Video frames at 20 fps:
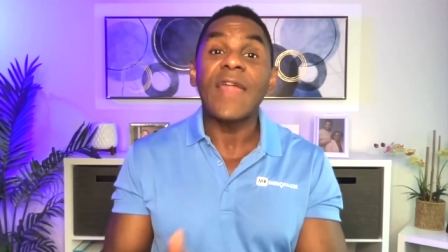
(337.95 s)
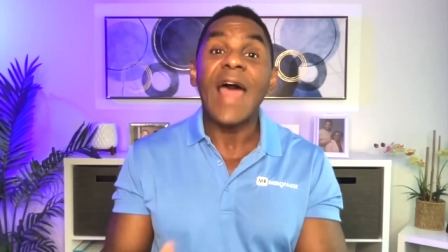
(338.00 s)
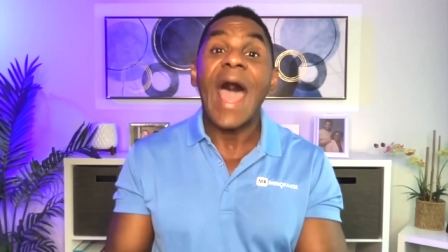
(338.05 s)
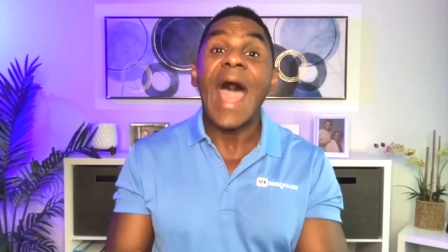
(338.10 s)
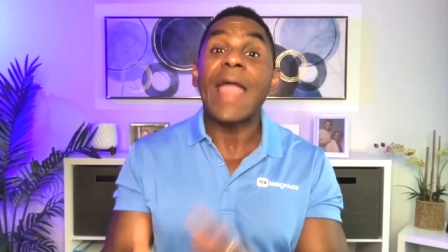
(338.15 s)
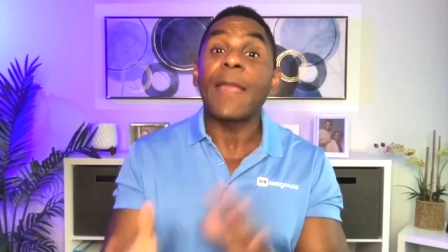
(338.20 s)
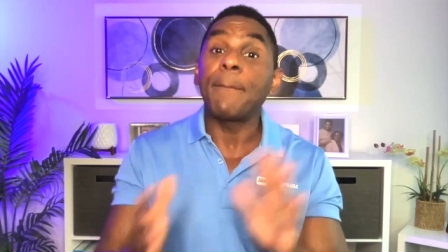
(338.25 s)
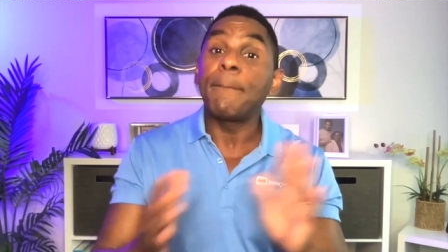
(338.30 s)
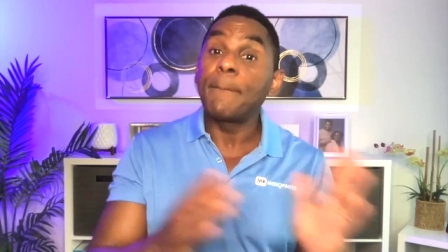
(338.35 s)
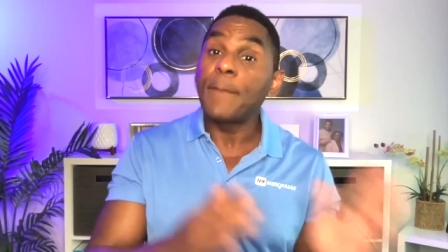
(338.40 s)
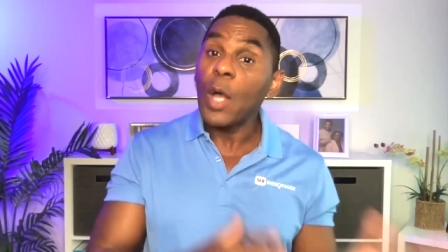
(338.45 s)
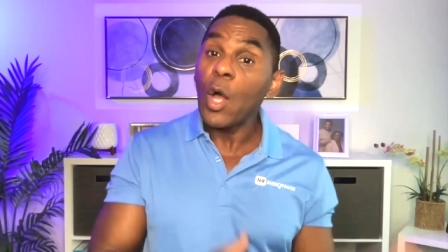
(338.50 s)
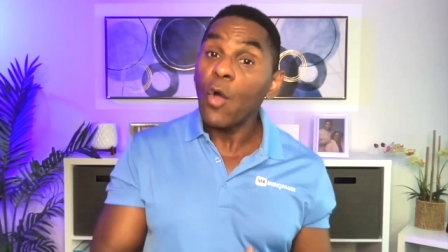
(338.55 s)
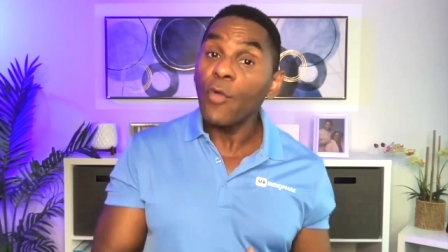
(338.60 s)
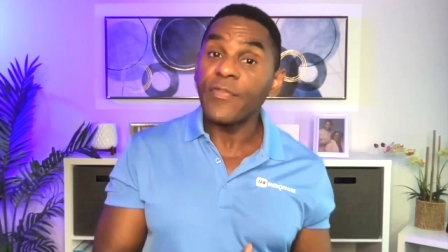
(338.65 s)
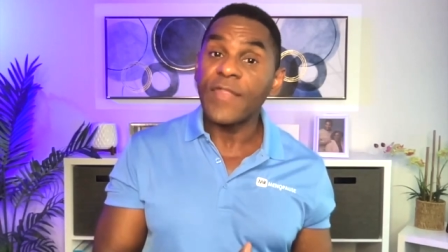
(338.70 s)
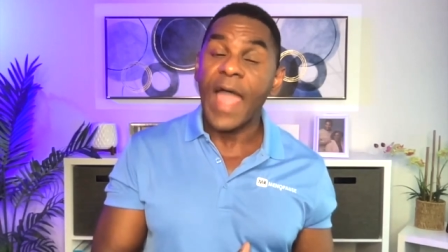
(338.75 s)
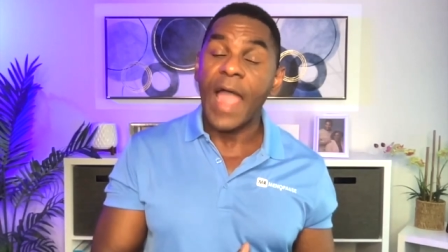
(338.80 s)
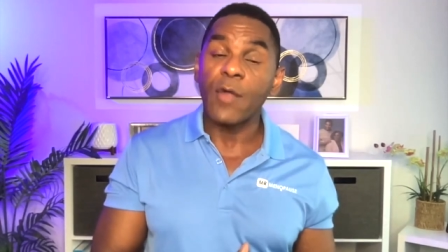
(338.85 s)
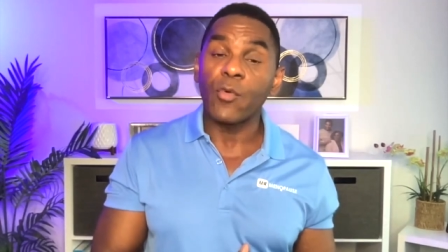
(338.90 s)

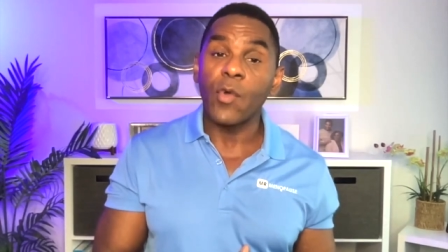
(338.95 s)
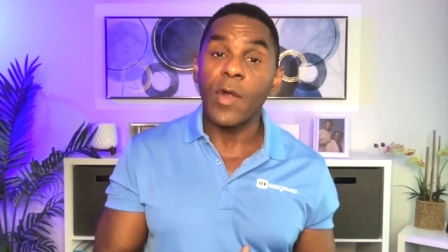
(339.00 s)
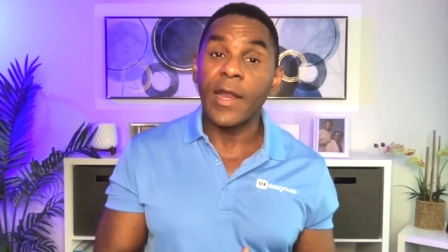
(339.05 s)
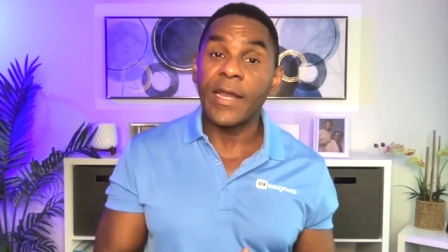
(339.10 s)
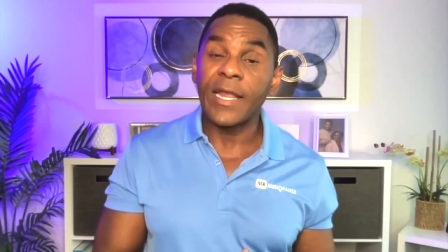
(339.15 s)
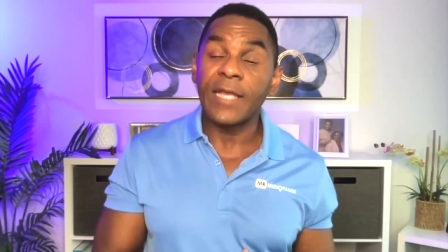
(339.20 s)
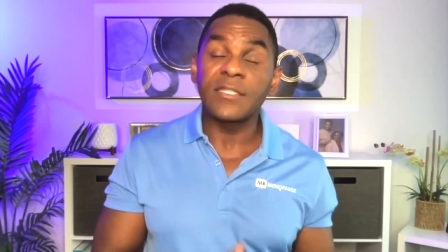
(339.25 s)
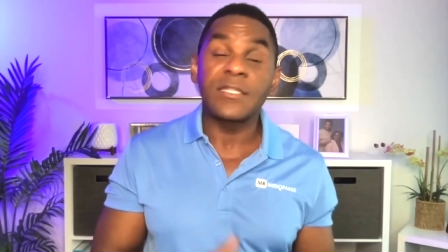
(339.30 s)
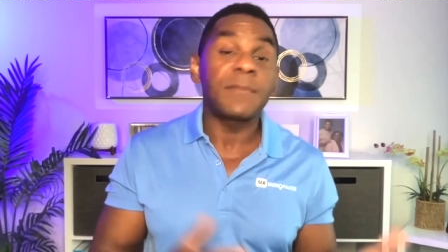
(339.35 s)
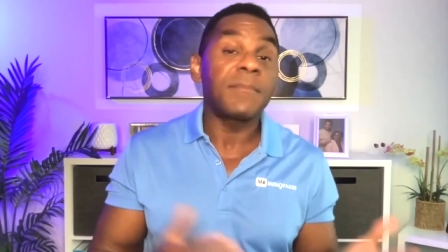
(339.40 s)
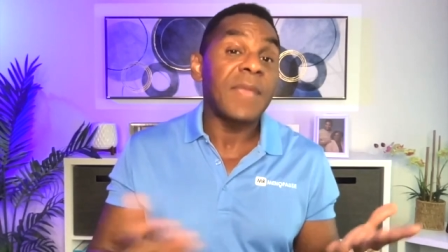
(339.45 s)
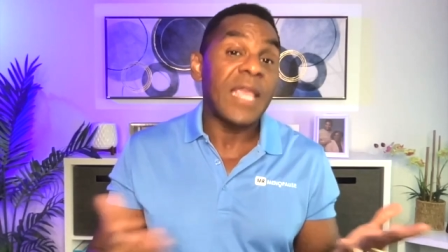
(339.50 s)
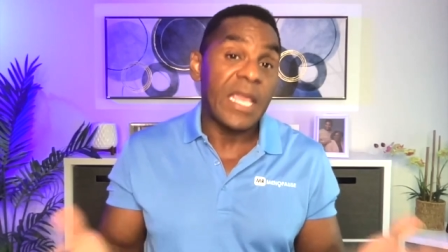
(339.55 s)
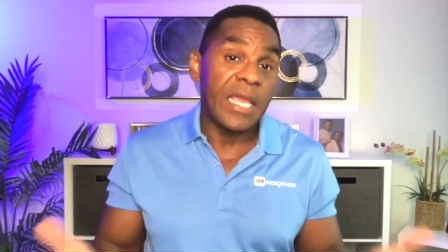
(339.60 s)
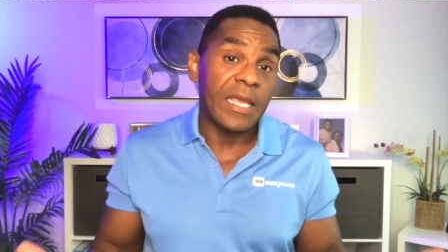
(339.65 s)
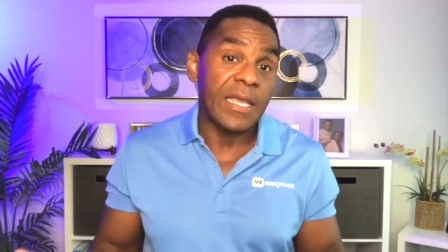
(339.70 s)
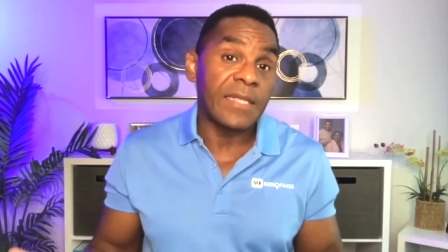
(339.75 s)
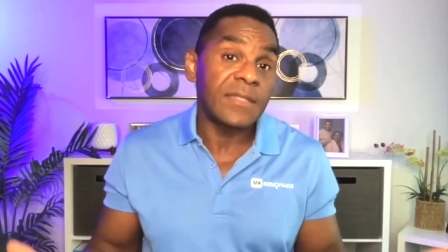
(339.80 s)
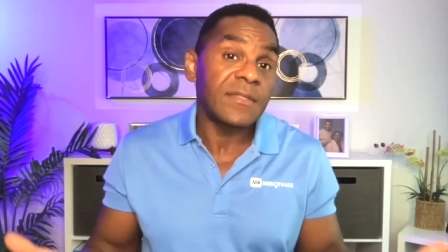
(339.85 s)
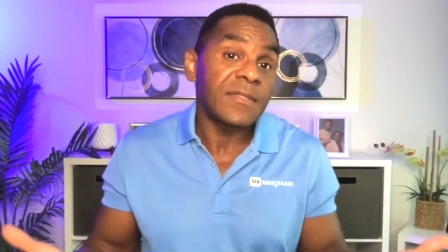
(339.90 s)
hypothyroidism
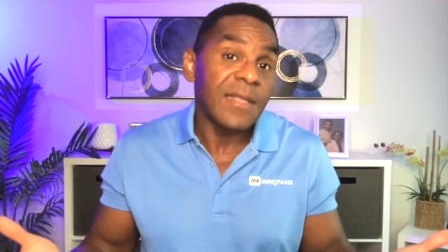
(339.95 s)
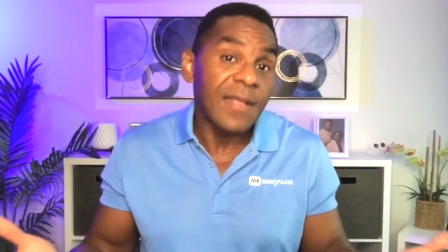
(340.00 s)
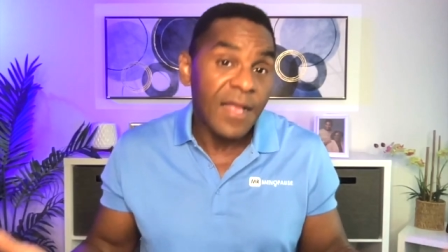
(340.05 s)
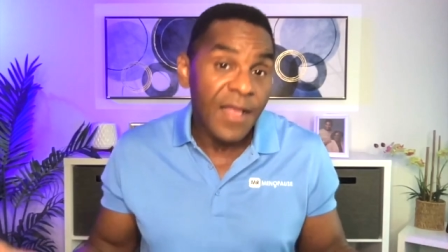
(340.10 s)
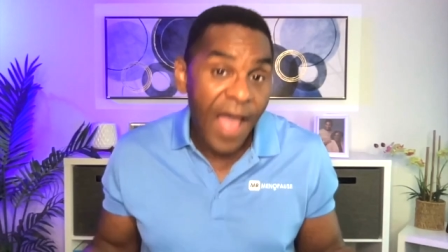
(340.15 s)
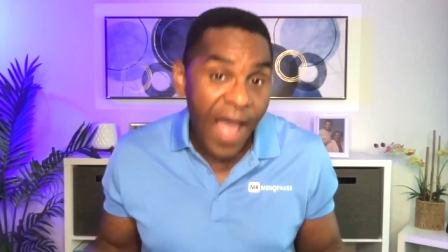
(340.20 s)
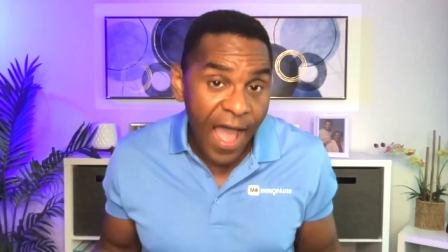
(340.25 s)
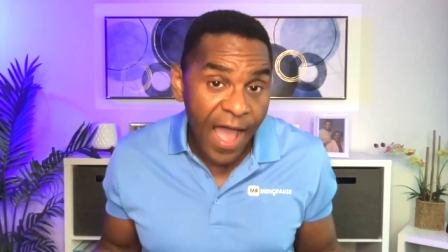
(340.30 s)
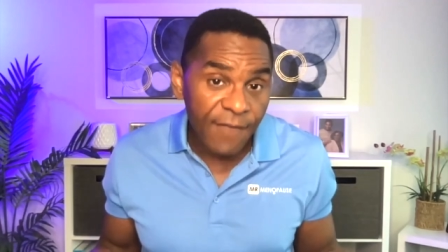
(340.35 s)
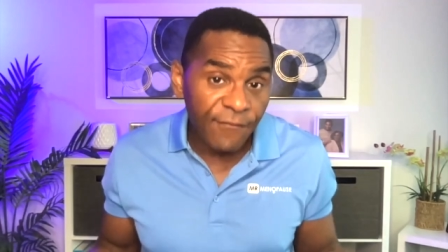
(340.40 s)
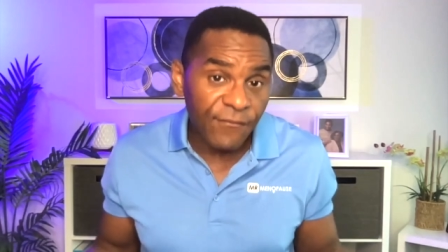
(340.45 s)
is hot